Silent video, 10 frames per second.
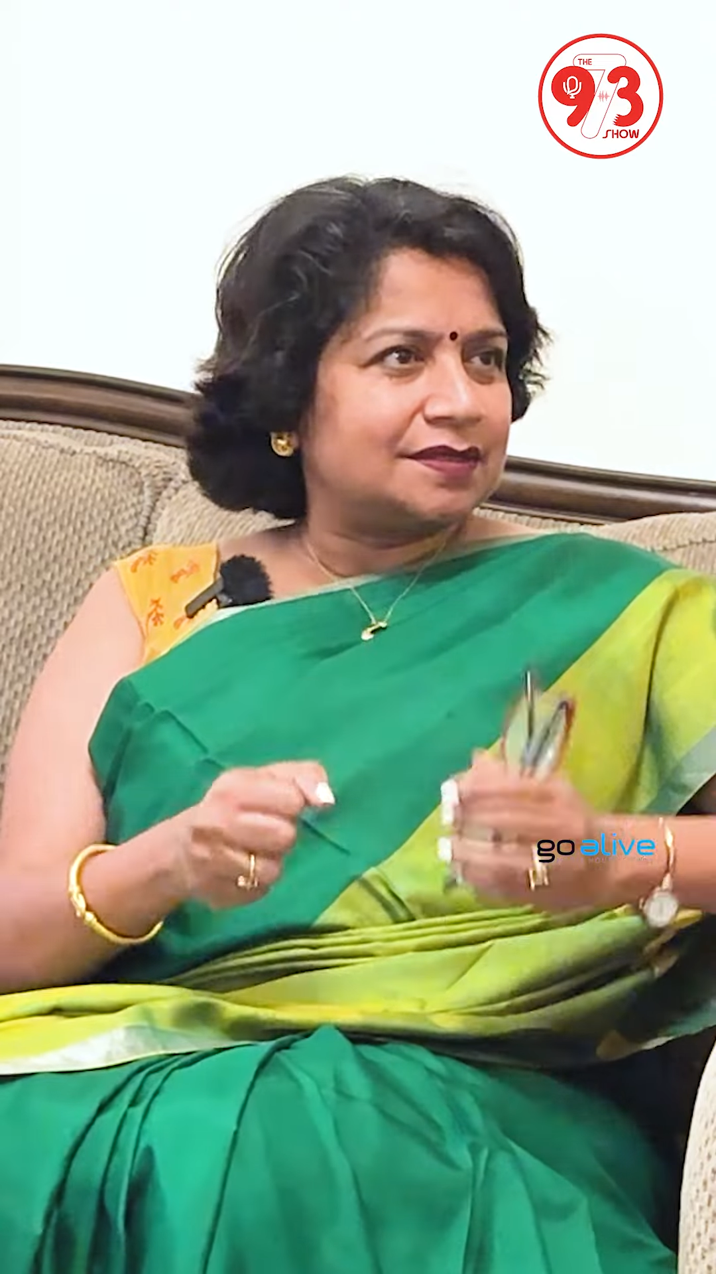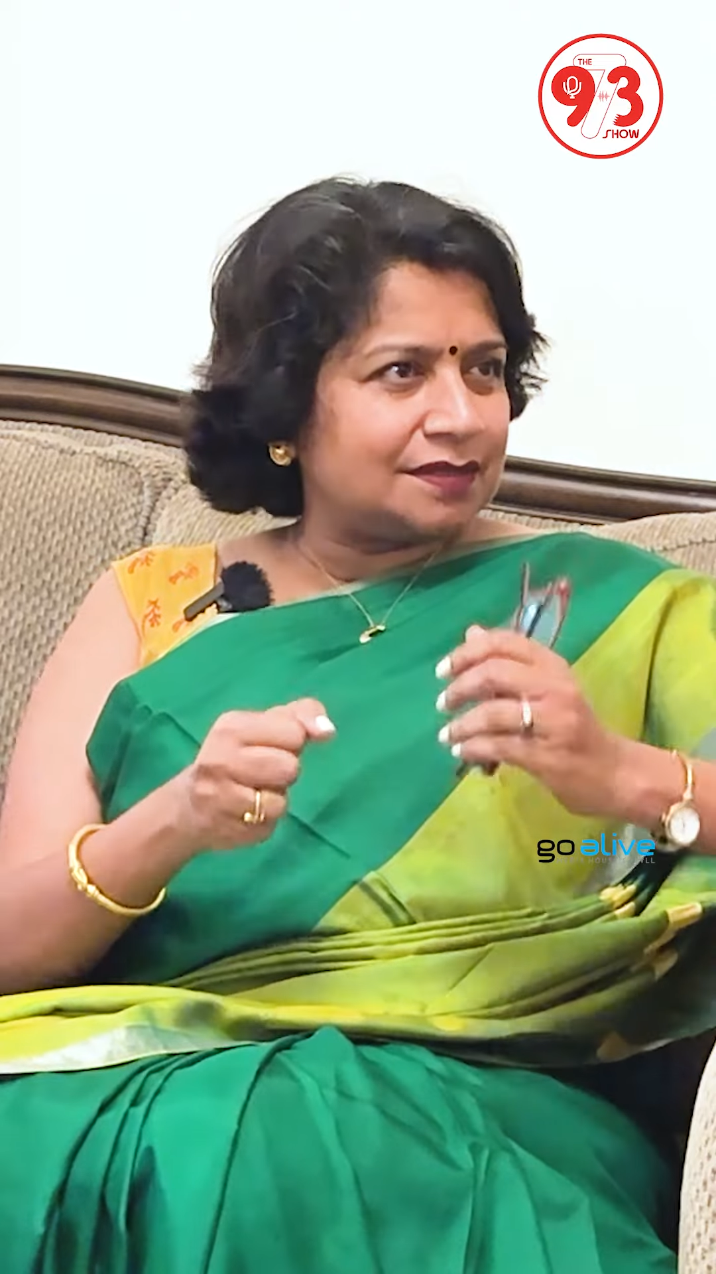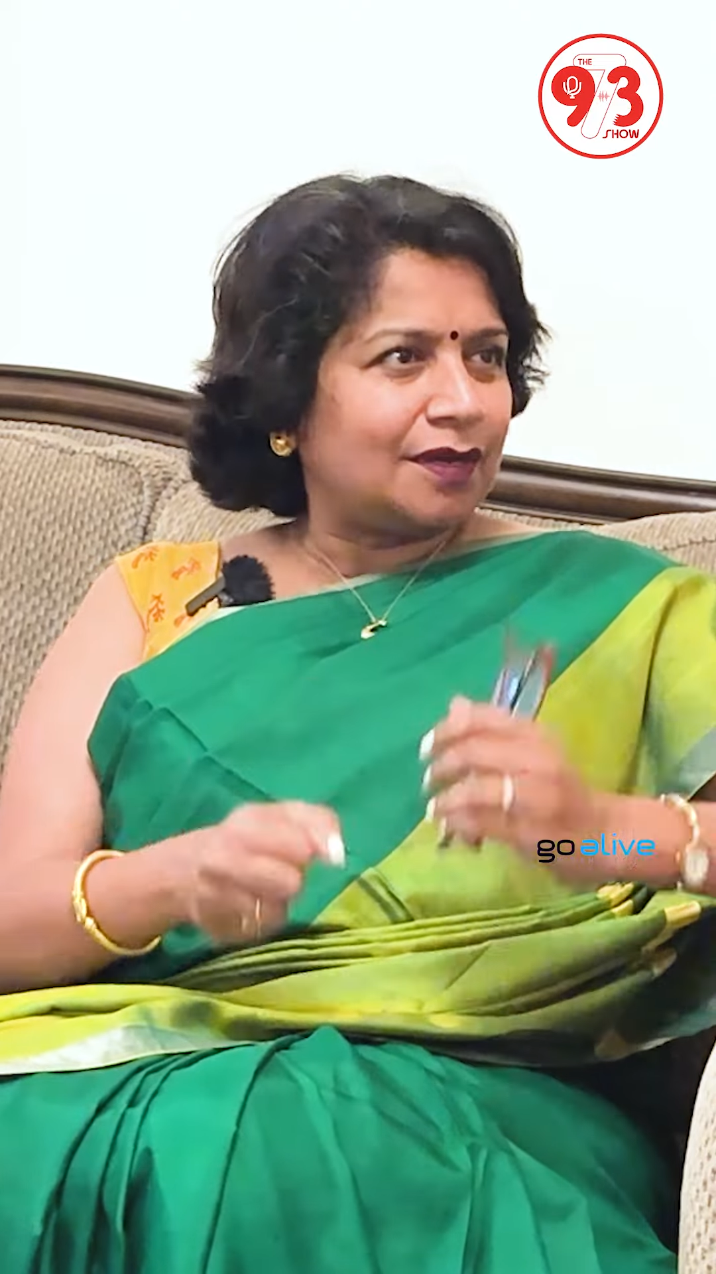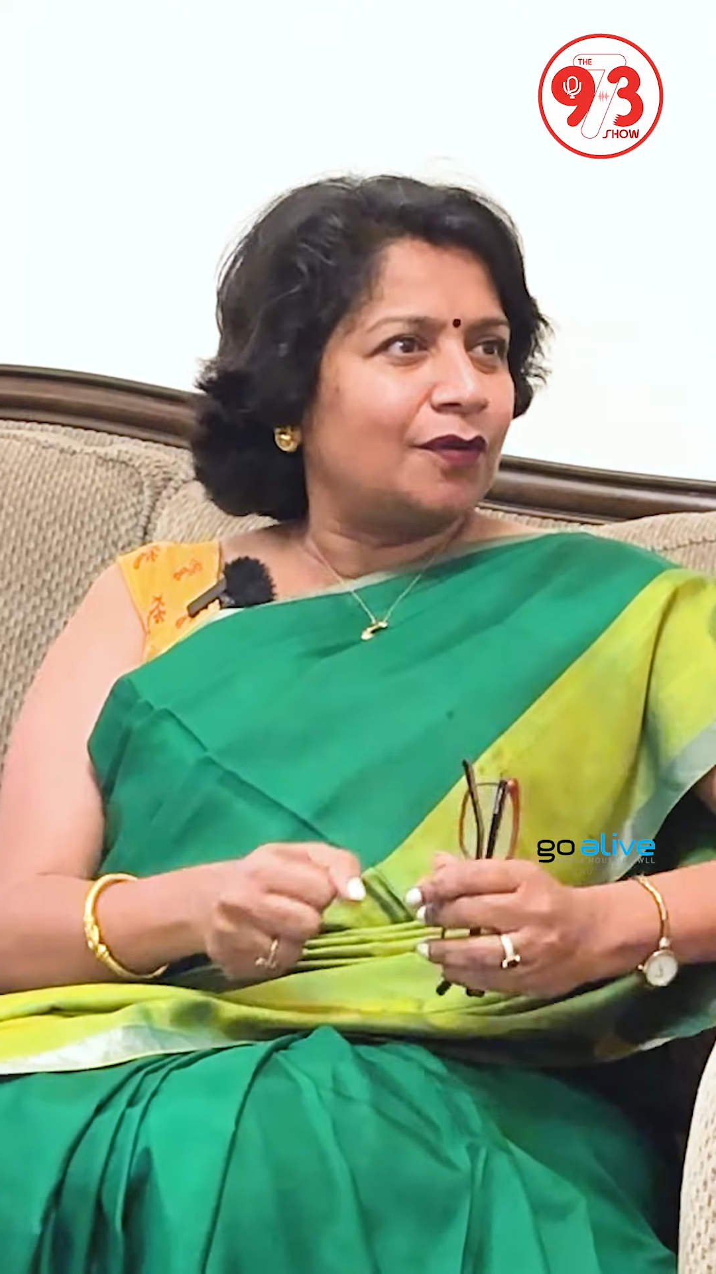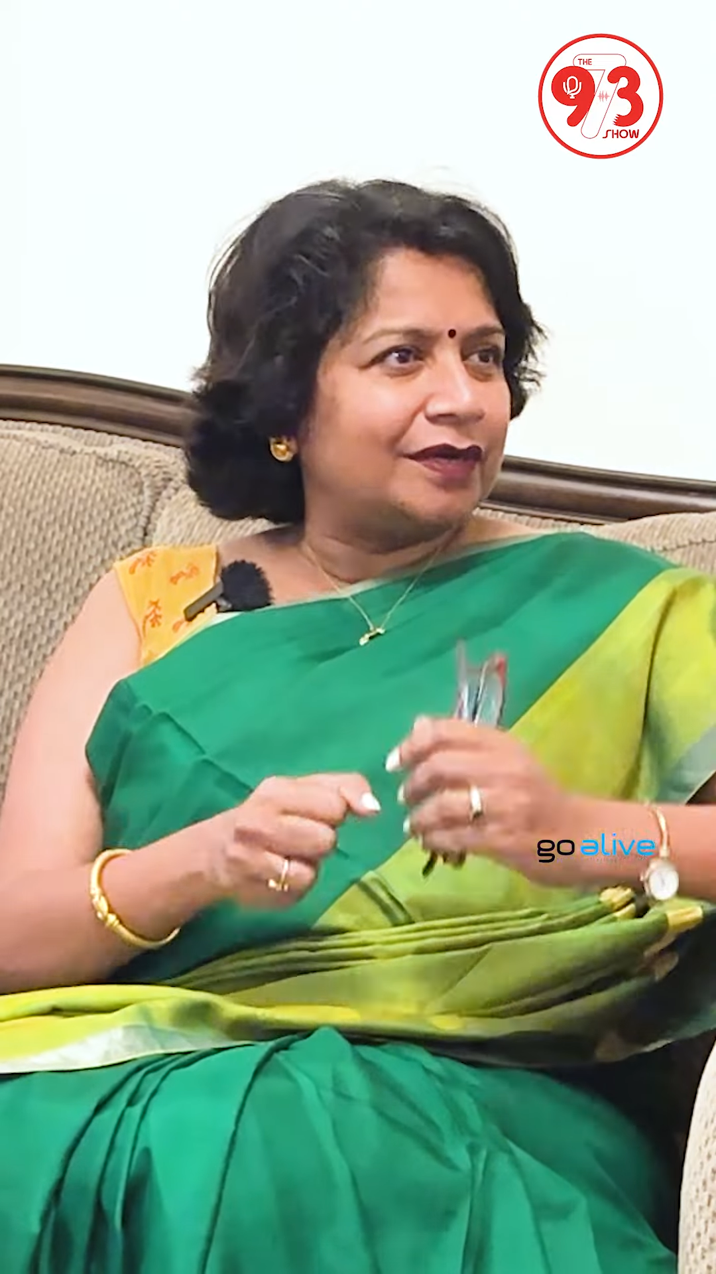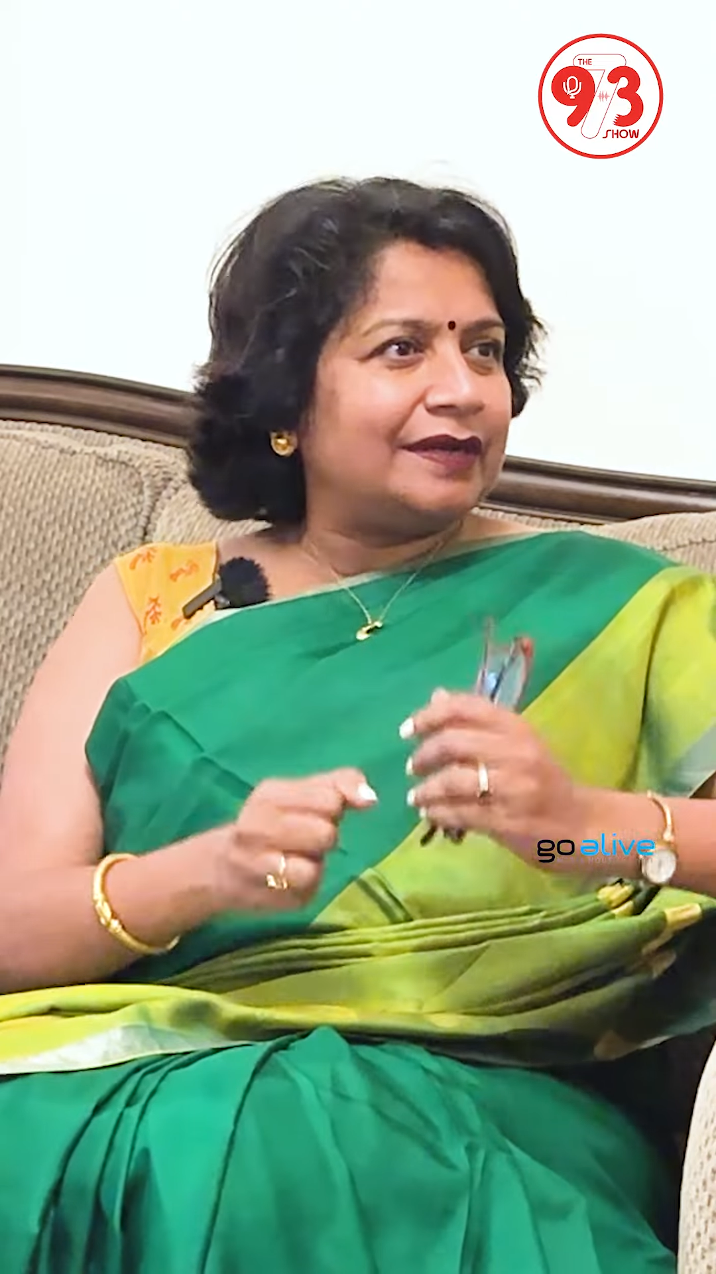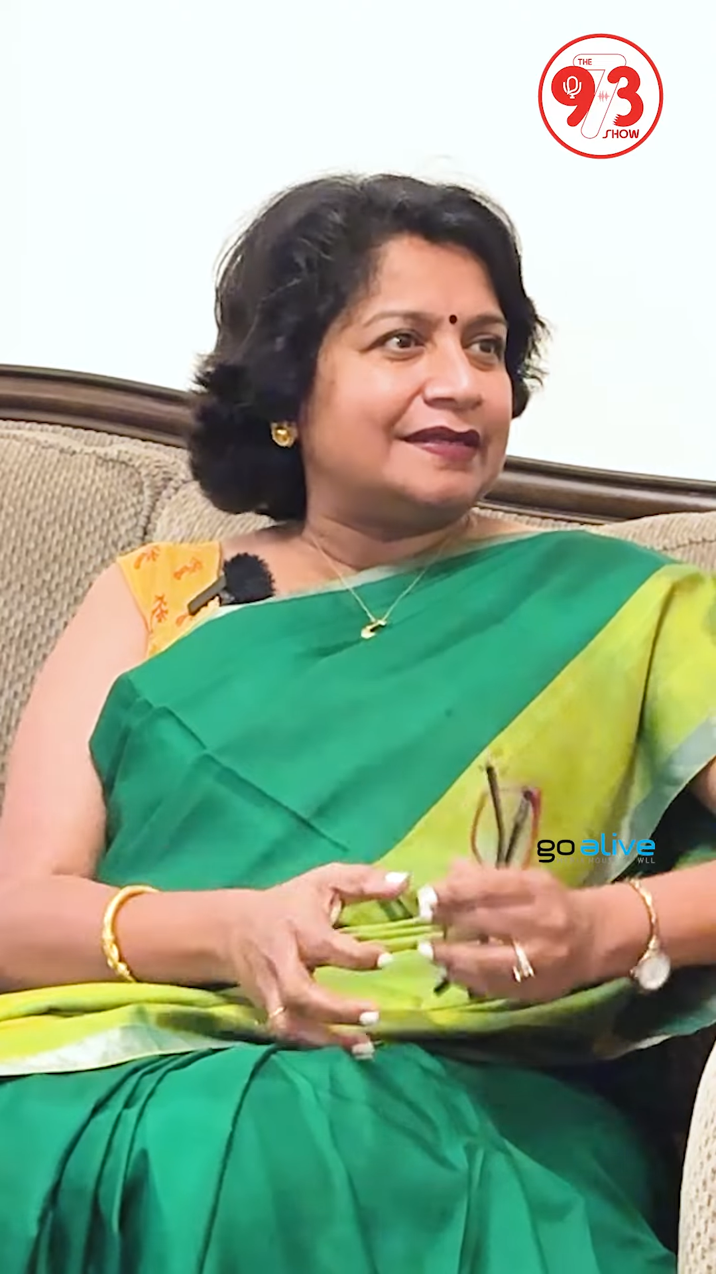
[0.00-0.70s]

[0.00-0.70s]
sit down and